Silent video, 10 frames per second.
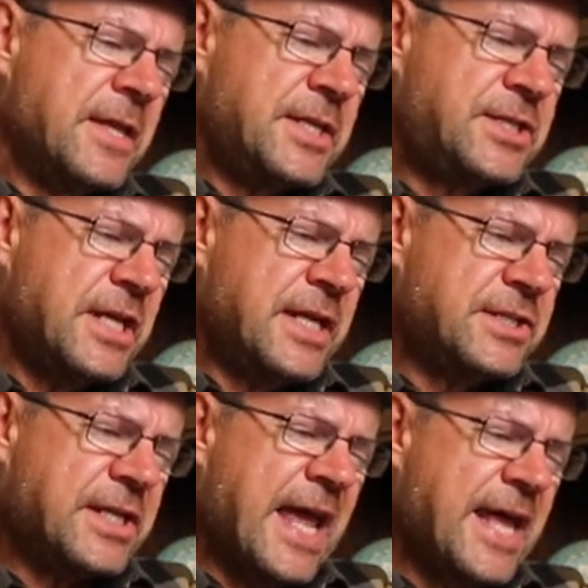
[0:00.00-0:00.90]
This
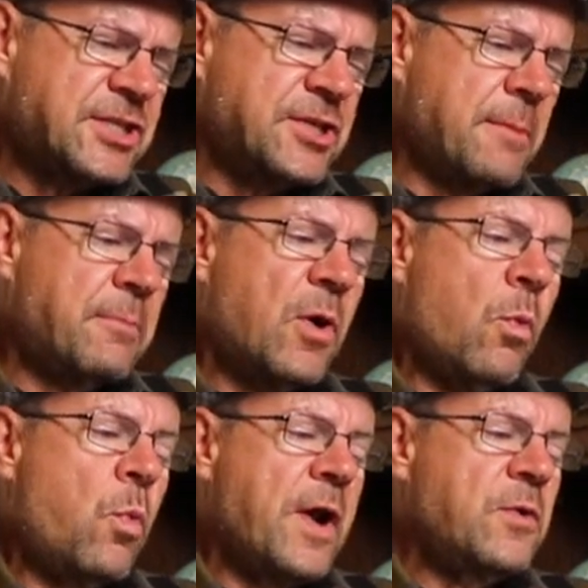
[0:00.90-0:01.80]
is cask number
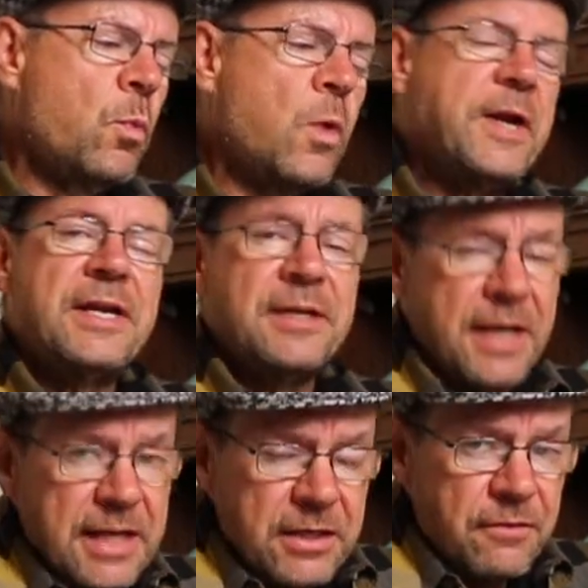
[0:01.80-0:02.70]

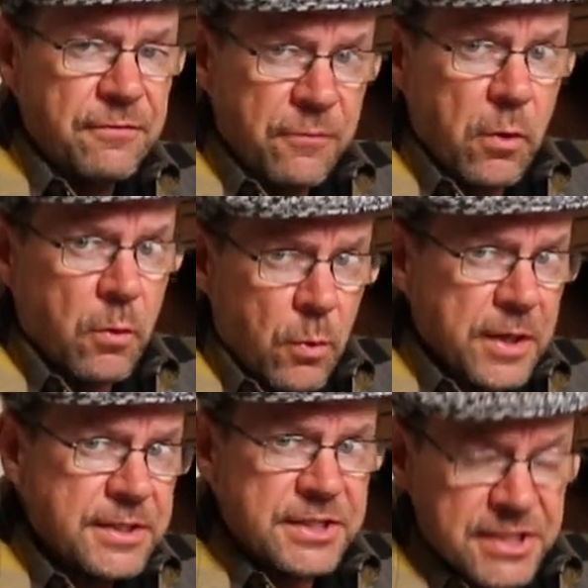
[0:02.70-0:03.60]

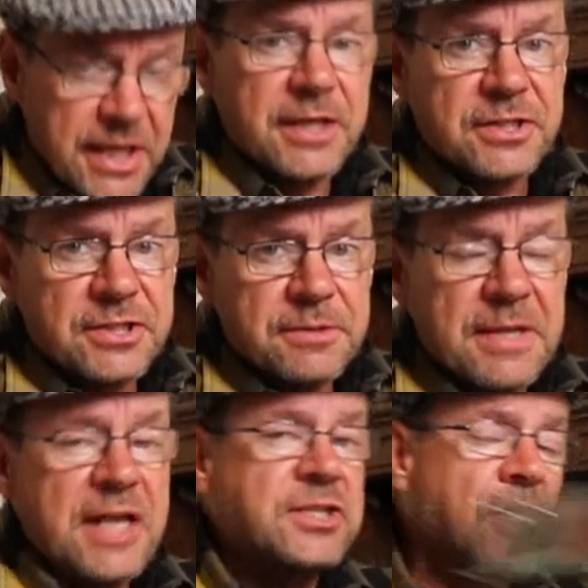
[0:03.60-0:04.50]
119416,
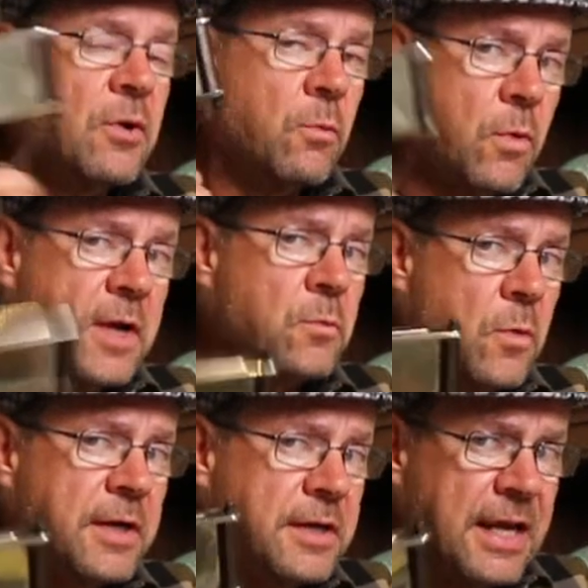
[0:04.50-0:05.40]
that's
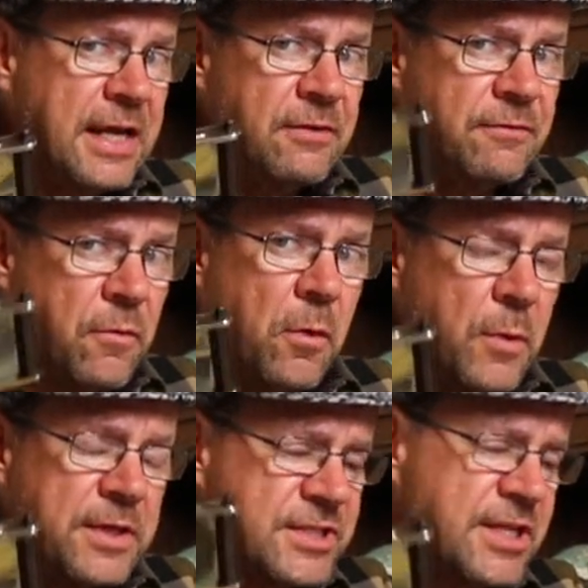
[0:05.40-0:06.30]

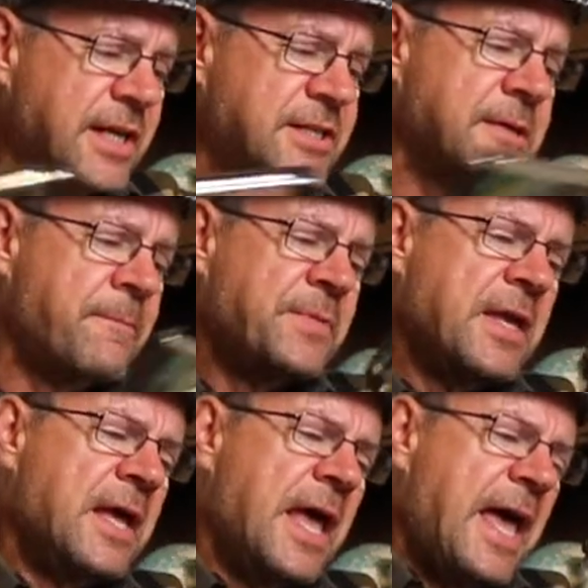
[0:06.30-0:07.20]
119416,
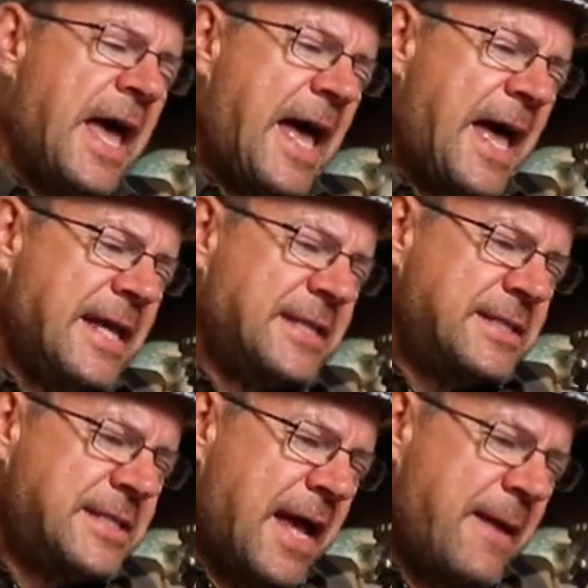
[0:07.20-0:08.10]

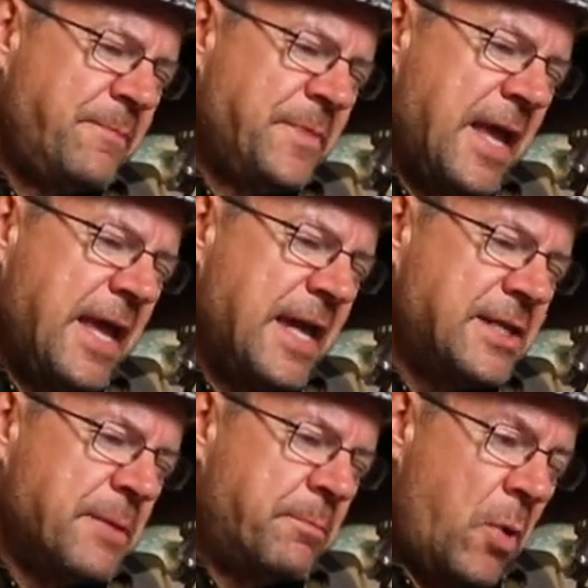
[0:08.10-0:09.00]
and
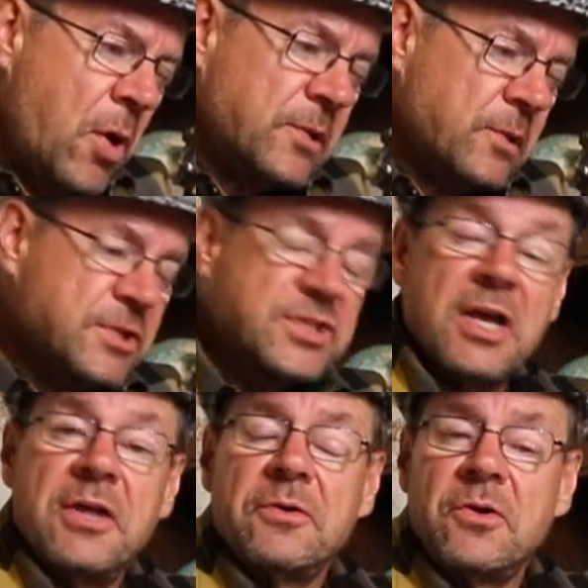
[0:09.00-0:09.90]
it
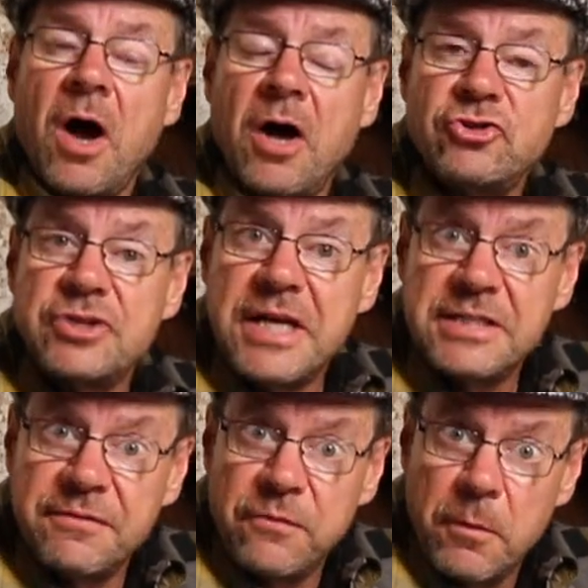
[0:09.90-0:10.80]
bottles, got
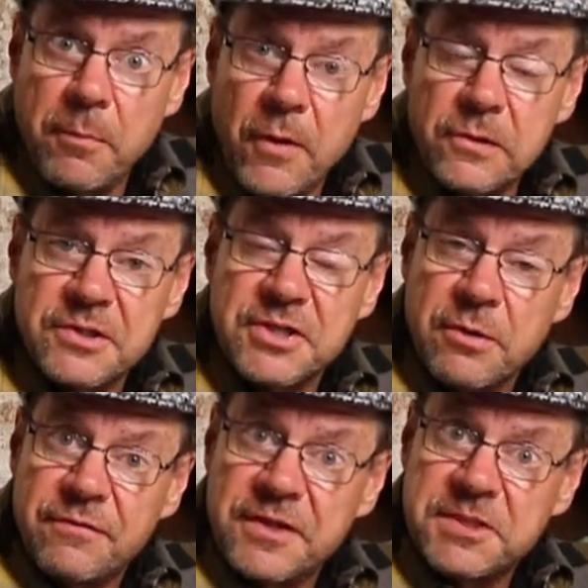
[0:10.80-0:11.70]
184 bottles
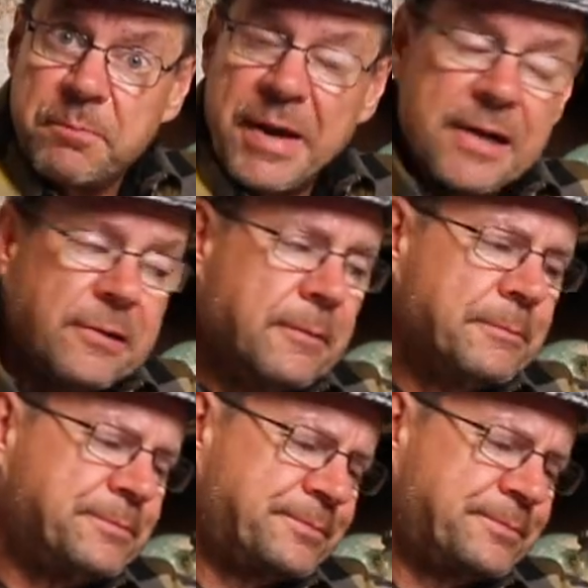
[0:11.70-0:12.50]
out of this barrel,